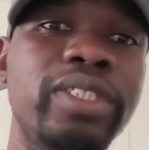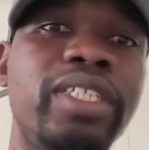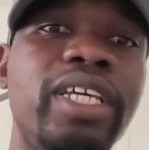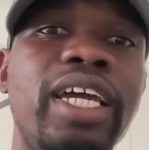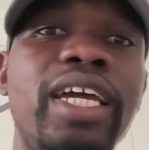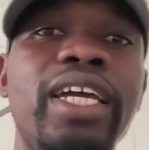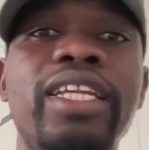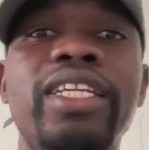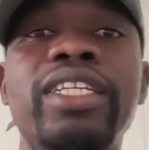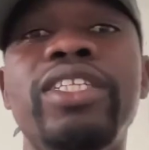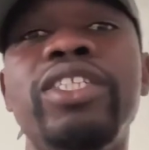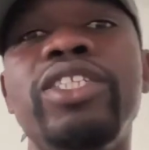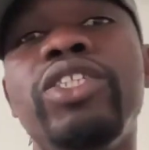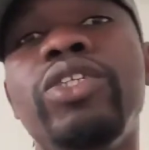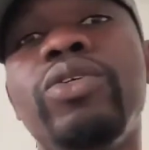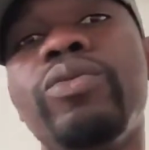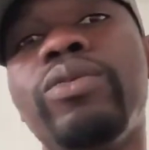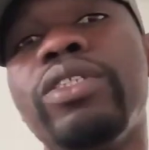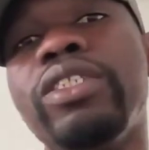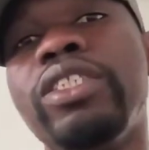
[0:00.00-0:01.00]
then
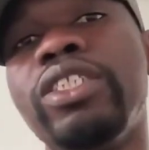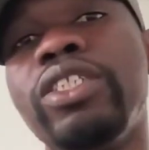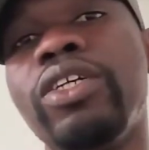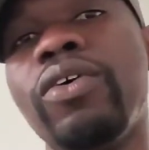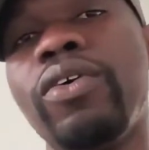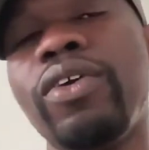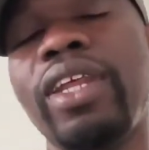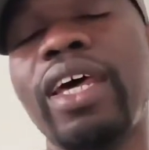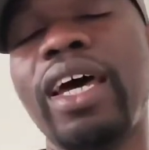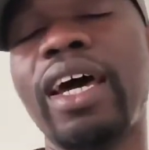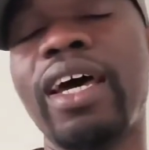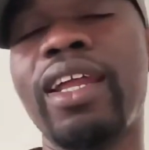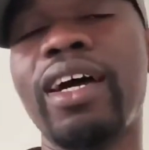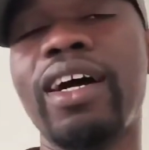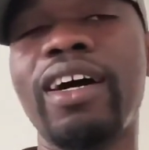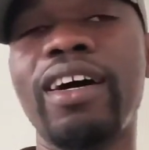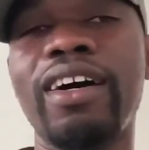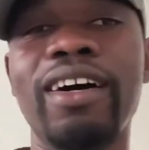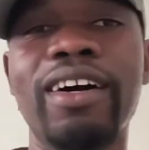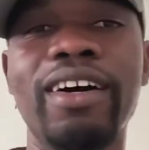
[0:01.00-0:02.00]
you will know that
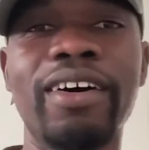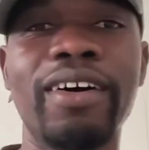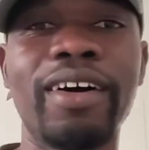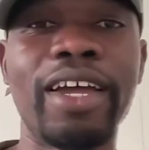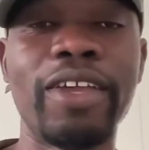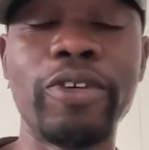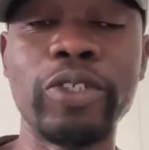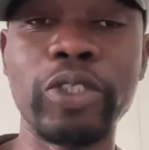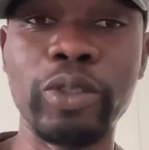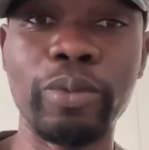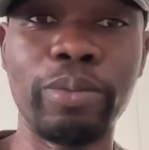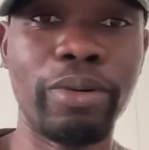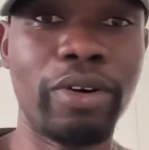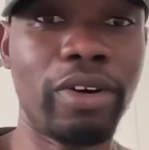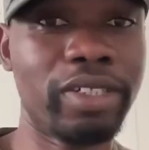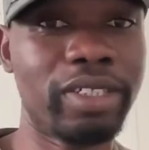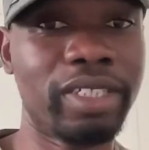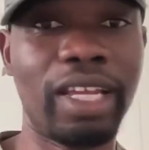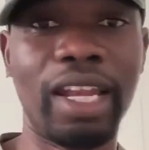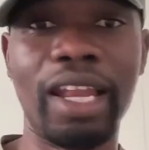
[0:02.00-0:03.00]
I used to
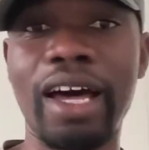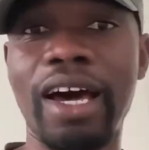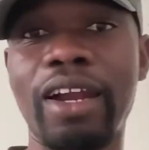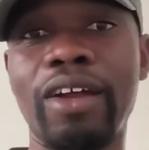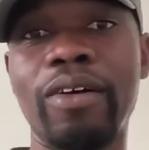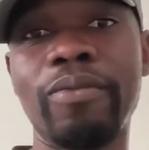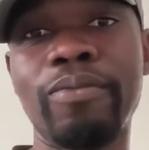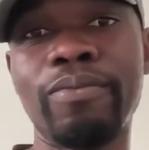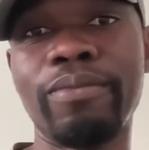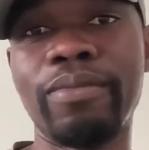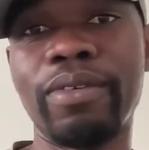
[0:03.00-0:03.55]
post a lot of,